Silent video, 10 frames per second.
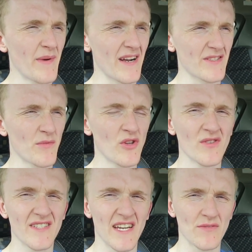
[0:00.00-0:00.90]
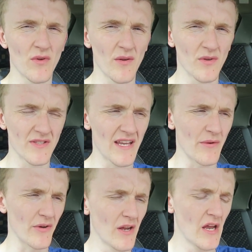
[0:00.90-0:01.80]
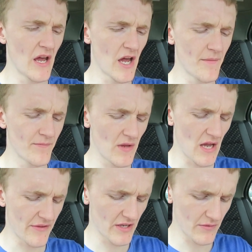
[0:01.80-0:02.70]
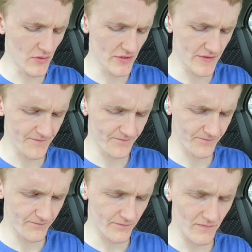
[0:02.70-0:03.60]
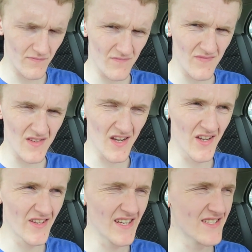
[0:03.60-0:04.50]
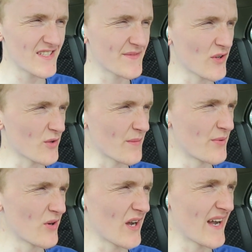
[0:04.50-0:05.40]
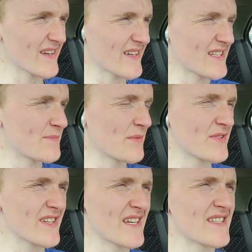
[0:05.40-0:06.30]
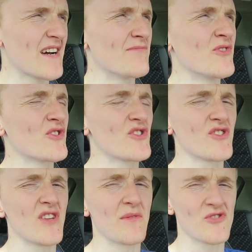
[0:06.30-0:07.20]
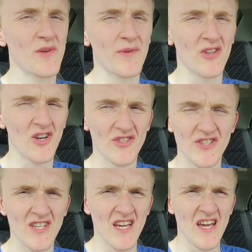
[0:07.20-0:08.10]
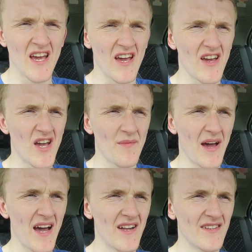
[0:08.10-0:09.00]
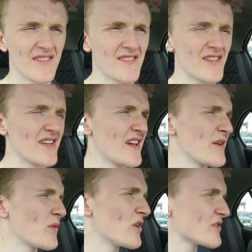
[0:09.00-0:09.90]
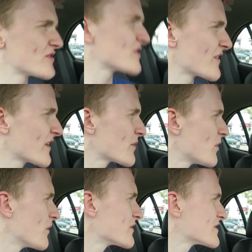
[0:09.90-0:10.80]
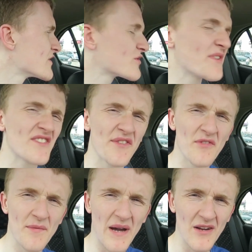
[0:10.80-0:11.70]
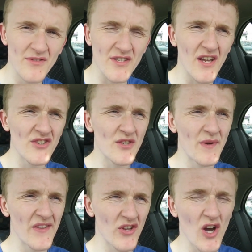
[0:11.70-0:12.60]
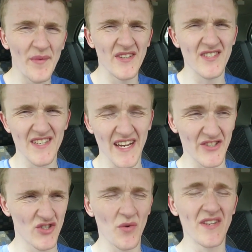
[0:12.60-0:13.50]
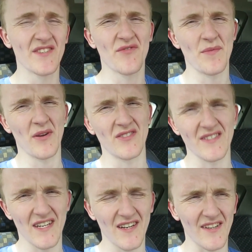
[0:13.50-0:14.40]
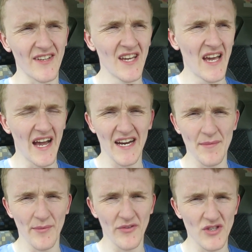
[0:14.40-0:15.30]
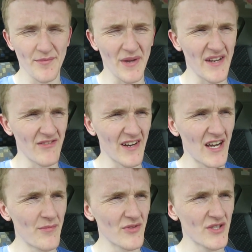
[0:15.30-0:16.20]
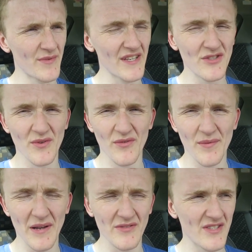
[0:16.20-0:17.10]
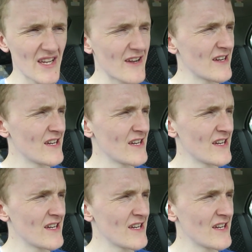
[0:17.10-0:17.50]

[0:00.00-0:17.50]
bags. I want you to guess what it was in that one. I think it was. Yesterday's vlog, we put asked people to guess how much our shopping cost, and it was, I think, what was it, £23? And someone in the comments has guessed £23 exactly. I can't remember off the top of my head right now, but someone guessed £23. So yeah,